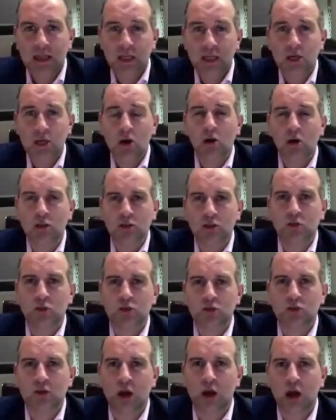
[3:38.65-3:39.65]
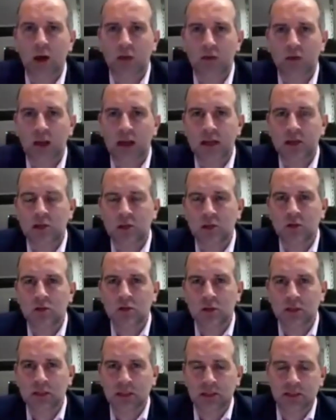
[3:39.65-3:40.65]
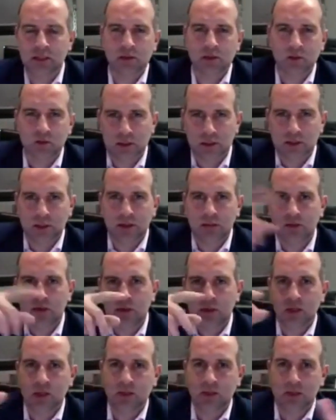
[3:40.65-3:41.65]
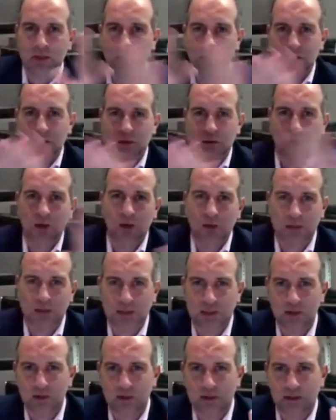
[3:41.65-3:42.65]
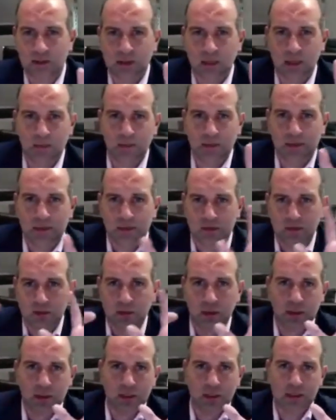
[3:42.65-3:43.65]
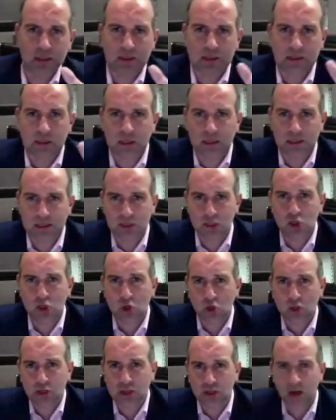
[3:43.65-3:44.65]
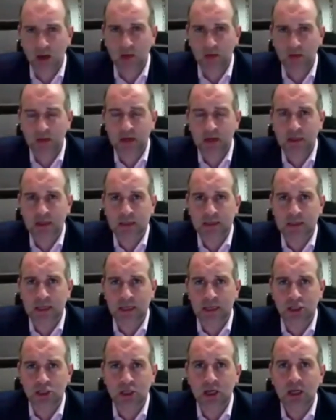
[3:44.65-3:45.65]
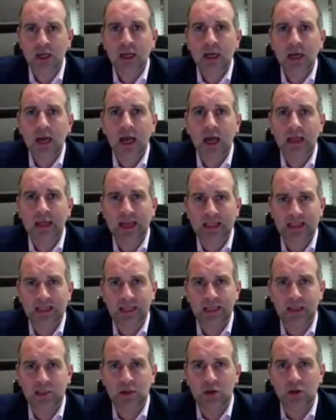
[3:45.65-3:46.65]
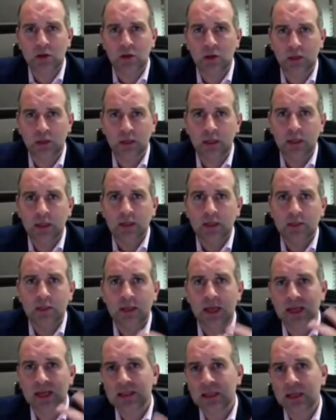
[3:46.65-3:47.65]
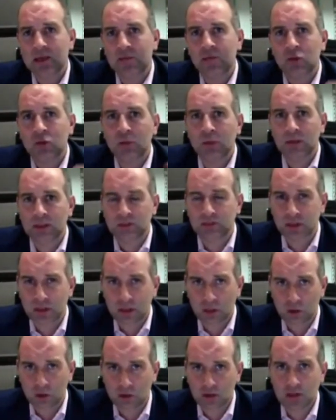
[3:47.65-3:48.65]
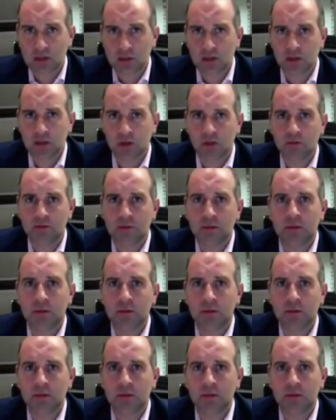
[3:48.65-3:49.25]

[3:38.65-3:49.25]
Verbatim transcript: The knots, which are at either end usually, because it's usually a subcuticular stitch, you can't see it on the skin, but it's usually underneath the skin. There's a knot on either end of the stitch, and that takes longer. So that can take a few months for the knots to dissolve.